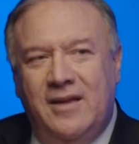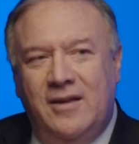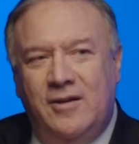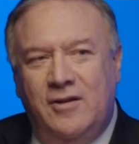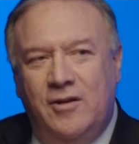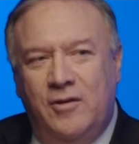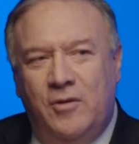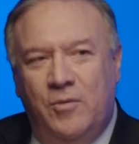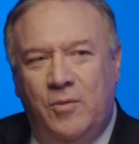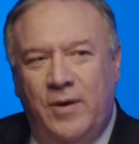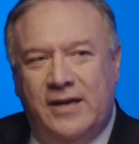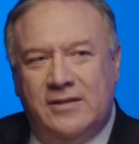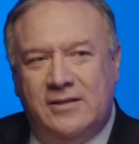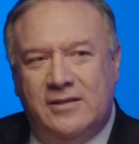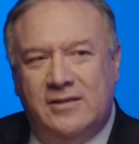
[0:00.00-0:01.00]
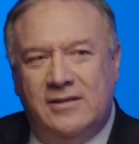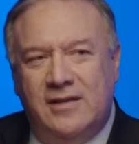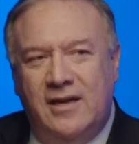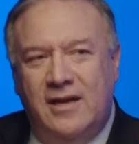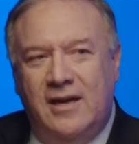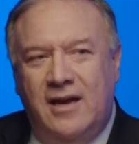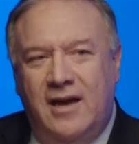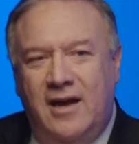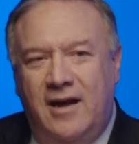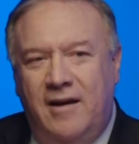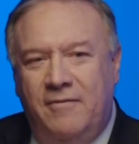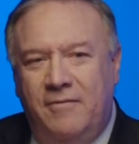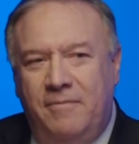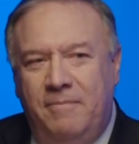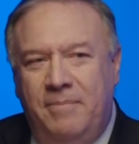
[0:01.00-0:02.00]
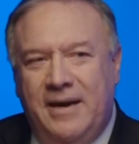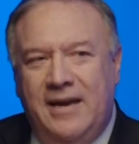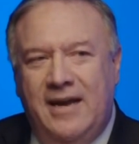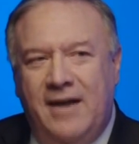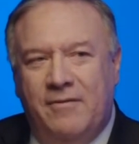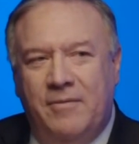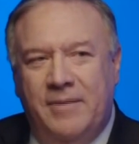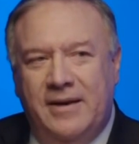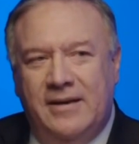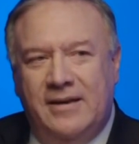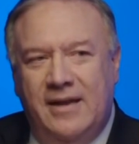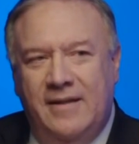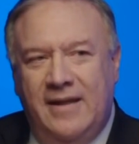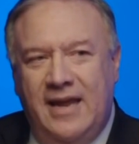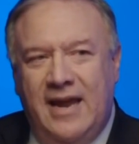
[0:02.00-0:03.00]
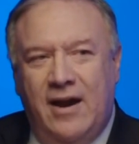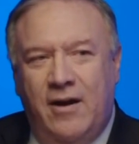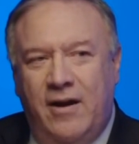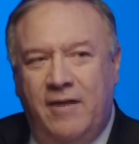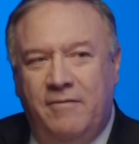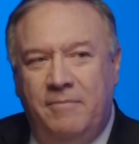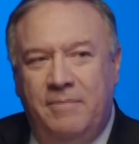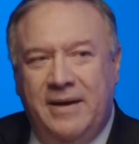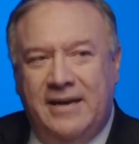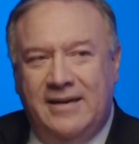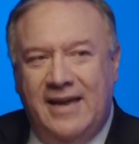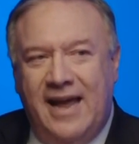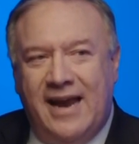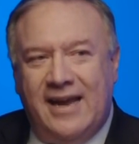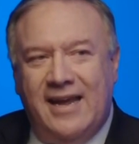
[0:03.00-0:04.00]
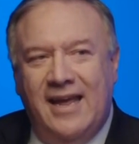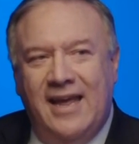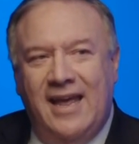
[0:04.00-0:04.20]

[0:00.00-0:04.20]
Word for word: to the risks of big government in the era of big tech